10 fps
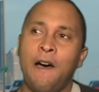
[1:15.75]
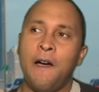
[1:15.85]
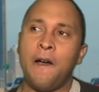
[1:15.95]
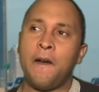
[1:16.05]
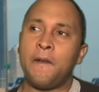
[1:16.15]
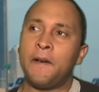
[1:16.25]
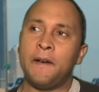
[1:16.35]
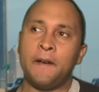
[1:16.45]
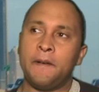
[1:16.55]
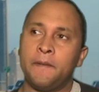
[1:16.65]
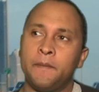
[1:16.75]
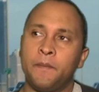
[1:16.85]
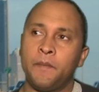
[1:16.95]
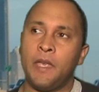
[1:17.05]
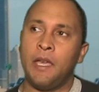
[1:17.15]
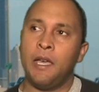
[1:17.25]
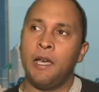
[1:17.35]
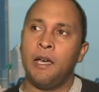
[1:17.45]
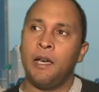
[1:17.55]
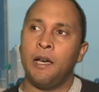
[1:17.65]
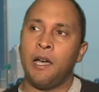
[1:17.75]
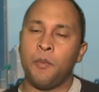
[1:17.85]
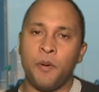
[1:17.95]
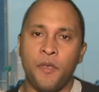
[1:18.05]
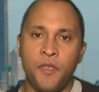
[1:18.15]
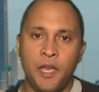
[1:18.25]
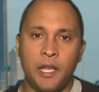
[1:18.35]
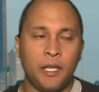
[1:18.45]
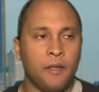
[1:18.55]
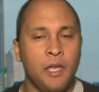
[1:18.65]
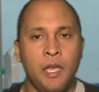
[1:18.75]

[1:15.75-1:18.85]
are pathetic.